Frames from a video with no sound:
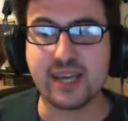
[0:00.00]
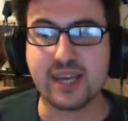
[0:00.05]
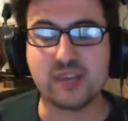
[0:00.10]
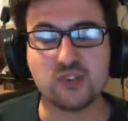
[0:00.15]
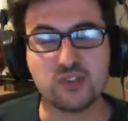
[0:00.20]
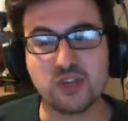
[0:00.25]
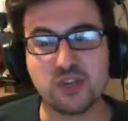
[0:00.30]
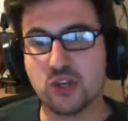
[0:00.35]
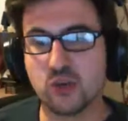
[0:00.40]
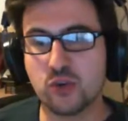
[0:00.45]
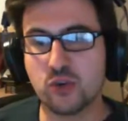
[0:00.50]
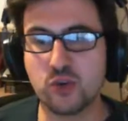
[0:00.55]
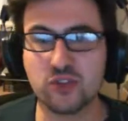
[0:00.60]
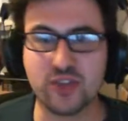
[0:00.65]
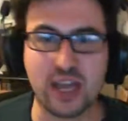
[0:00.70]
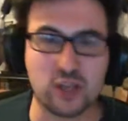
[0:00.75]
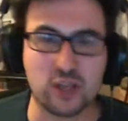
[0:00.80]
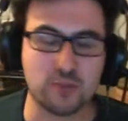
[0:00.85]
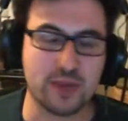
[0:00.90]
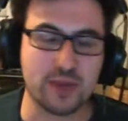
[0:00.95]
always catch me
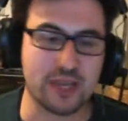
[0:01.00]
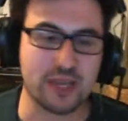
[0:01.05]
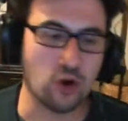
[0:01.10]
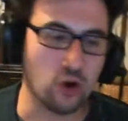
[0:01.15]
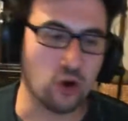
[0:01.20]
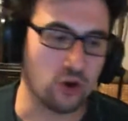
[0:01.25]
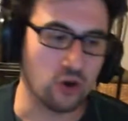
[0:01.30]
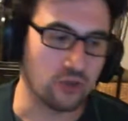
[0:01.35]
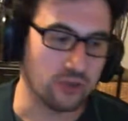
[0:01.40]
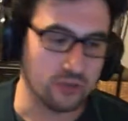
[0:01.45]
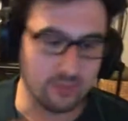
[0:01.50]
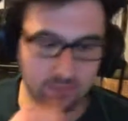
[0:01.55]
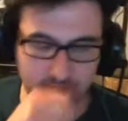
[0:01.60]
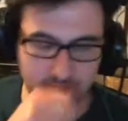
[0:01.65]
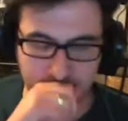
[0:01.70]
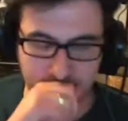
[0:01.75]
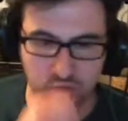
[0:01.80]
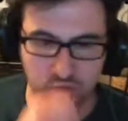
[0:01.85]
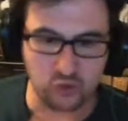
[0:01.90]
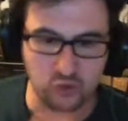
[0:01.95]
on, excuse
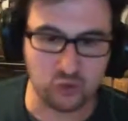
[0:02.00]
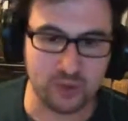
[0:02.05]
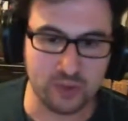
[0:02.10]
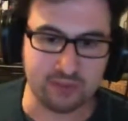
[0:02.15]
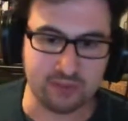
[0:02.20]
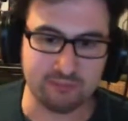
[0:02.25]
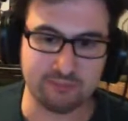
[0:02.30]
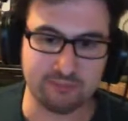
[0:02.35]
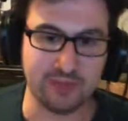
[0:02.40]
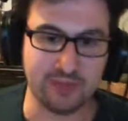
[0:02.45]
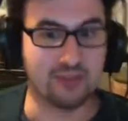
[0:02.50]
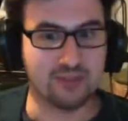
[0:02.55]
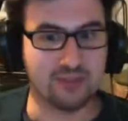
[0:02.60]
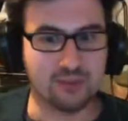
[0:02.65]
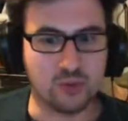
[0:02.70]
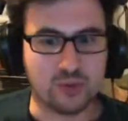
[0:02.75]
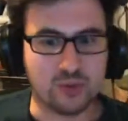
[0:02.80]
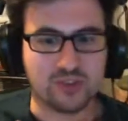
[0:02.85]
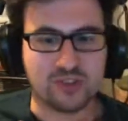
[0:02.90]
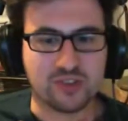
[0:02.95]
me, my lovely voice, it's
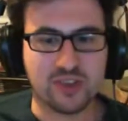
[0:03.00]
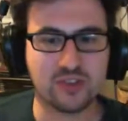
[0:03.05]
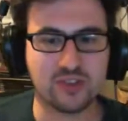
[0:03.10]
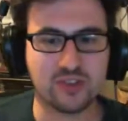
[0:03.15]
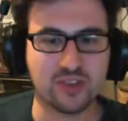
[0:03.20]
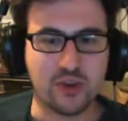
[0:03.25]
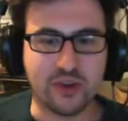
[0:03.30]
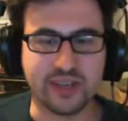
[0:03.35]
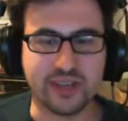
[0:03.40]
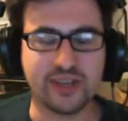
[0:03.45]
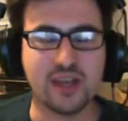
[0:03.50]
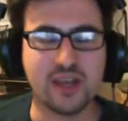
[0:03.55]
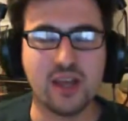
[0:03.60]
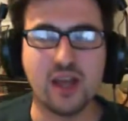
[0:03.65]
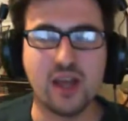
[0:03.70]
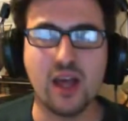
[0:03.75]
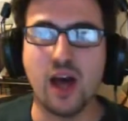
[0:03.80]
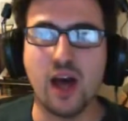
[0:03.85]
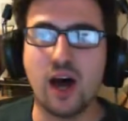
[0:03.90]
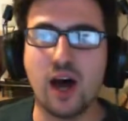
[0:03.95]
going.
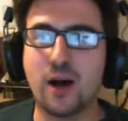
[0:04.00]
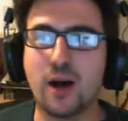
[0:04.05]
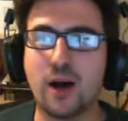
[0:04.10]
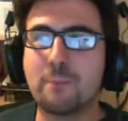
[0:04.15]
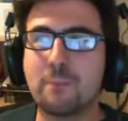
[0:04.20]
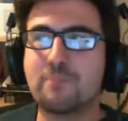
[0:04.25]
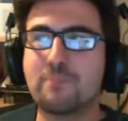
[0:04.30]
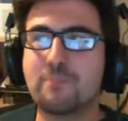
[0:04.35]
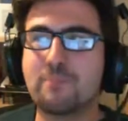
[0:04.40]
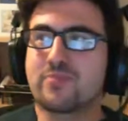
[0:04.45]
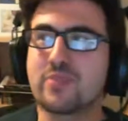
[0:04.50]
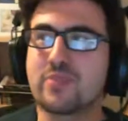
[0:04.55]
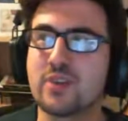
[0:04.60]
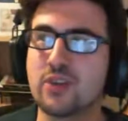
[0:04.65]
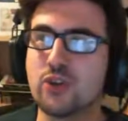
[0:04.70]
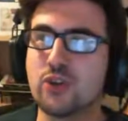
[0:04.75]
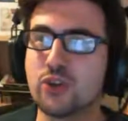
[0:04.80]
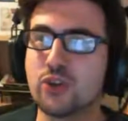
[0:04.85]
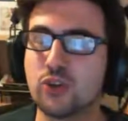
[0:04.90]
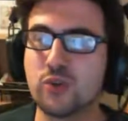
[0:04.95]
You can
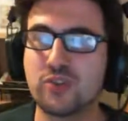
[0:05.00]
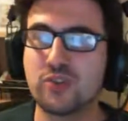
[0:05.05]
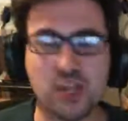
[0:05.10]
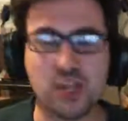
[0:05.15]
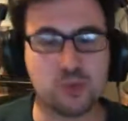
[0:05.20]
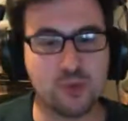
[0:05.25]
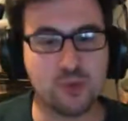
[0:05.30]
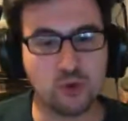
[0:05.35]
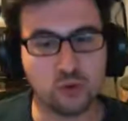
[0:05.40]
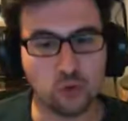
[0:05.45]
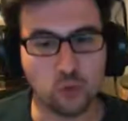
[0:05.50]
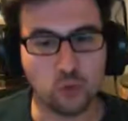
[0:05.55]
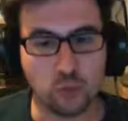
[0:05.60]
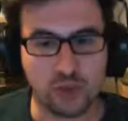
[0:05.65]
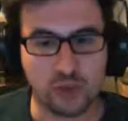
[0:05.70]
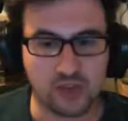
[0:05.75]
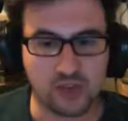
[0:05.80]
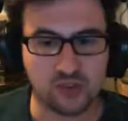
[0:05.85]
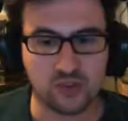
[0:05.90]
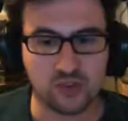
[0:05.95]
always catch me on Google+.
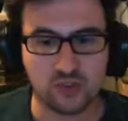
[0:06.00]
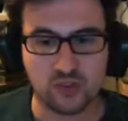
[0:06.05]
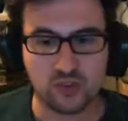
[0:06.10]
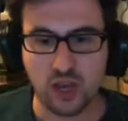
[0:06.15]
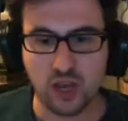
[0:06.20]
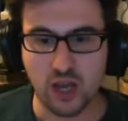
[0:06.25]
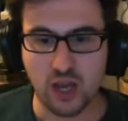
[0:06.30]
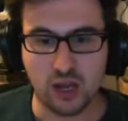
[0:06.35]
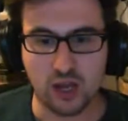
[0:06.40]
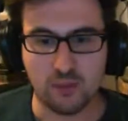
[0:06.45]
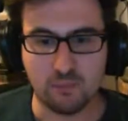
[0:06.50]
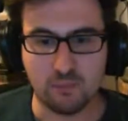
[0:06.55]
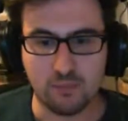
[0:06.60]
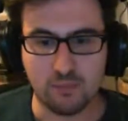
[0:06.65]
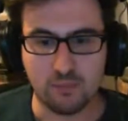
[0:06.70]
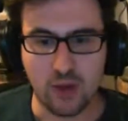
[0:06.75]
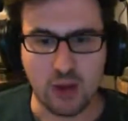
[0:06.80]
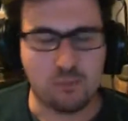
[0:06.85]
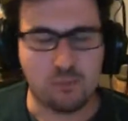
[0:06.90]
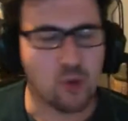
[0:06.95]
I'm not
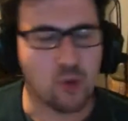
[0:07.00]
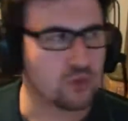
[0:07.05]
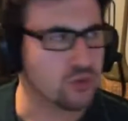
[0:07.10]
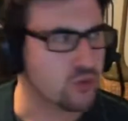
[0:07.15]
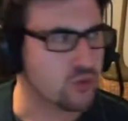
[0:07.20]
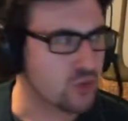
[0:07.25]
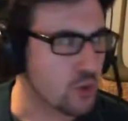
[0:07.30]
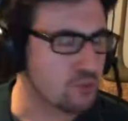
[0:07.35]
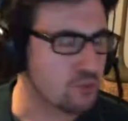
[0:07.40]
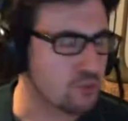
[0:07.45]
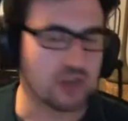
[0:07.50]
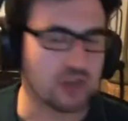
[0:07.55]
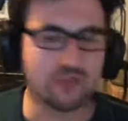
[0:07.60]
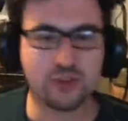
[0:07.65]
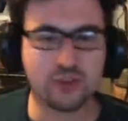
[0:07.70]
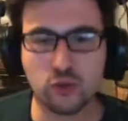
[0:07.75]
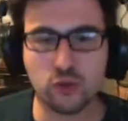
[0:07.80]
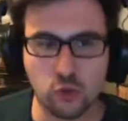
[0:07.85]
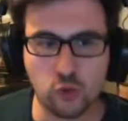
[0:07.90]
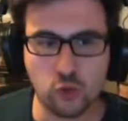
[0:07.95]
so prolific on Google+,
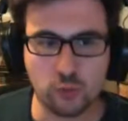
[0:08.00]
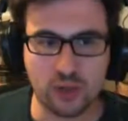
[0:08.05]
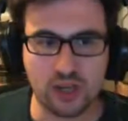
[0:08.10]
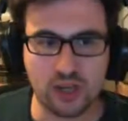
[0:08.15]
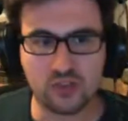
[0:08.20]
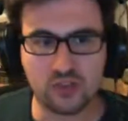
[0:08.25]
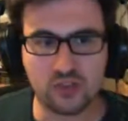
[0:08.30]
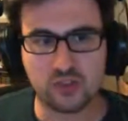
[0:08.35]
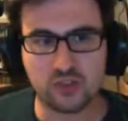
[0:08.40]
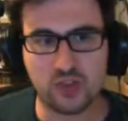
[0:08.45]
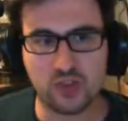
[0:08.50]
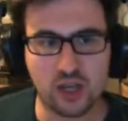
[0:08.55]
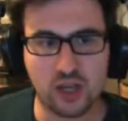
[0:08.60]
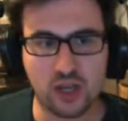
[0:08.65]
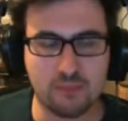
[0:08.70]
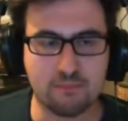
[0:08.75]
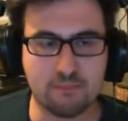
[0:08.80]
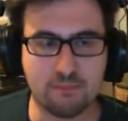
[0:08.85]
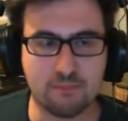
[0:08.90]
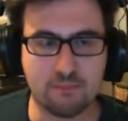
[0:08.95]

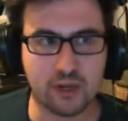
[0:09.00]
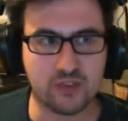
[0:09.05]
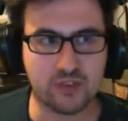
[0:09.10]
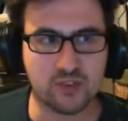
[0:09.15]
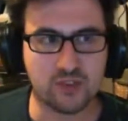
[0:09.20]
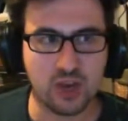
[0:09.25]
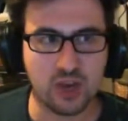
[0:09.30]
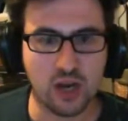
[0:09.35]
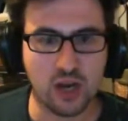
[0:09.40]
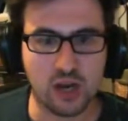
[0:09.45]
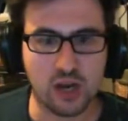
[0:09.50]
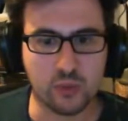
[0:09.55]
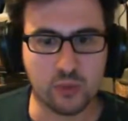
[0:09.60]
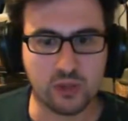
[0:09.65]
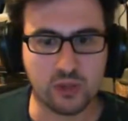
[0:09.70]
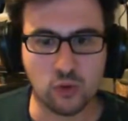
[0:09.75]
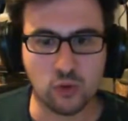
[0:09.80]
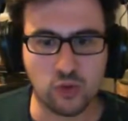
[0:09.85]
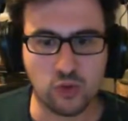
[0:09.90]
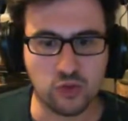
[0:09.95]
but I will always
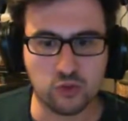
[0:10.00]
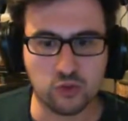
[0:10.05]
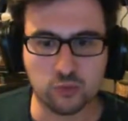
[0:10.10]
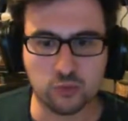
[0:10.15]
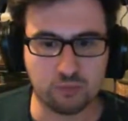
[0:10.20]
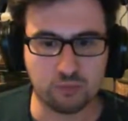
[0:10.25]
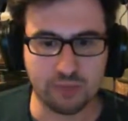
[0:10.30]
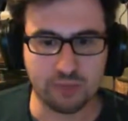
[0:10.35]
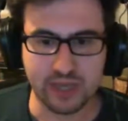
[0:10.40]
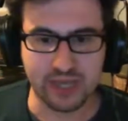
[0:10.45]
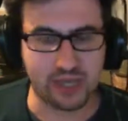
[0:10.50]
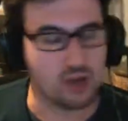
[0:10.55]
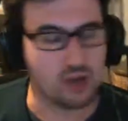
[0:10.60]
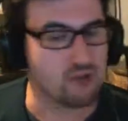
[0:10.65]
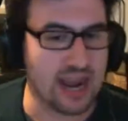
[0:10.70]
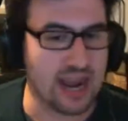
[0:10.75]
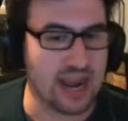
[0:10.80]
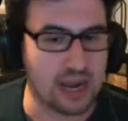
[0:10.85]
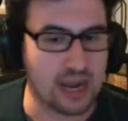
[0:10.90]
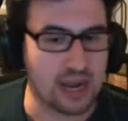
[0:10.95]
be
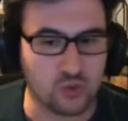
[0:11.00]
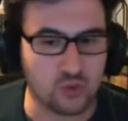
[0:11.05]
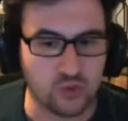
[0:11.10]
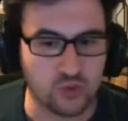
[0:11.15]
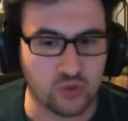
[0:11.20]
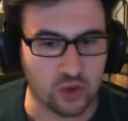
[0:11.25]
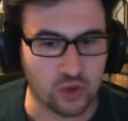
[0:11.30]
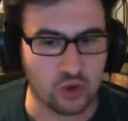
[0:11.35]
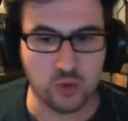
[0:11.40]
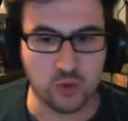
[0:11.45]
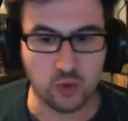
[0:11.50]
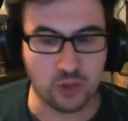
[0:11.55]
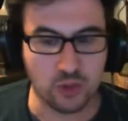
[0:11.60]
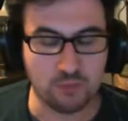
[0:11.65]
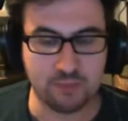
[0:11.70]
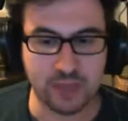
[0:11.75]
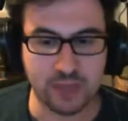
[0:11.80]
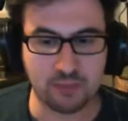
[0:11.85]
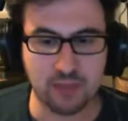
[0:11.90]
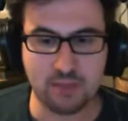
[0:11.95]
around. So if you want to ping
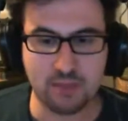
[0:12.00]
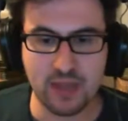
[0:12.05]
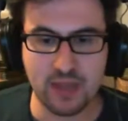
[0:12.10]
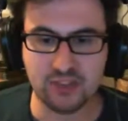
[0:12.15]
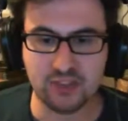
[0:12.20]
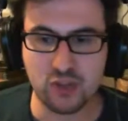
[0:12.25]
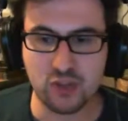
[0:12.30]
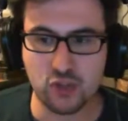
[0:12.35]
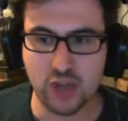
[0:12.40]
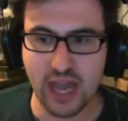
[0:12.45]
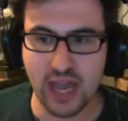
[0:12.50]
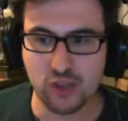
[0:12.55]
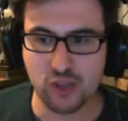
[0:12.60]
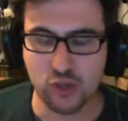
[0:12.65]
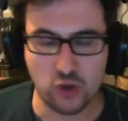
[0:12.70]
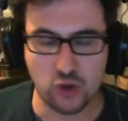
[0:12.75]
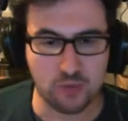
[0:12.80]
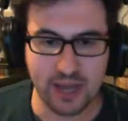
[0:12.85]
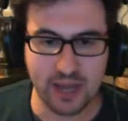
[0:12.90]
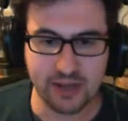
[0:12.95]
me a message at Joe
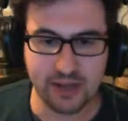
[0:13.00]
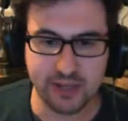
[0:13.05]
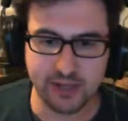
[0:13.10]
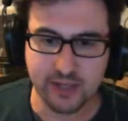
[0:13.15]
Banner,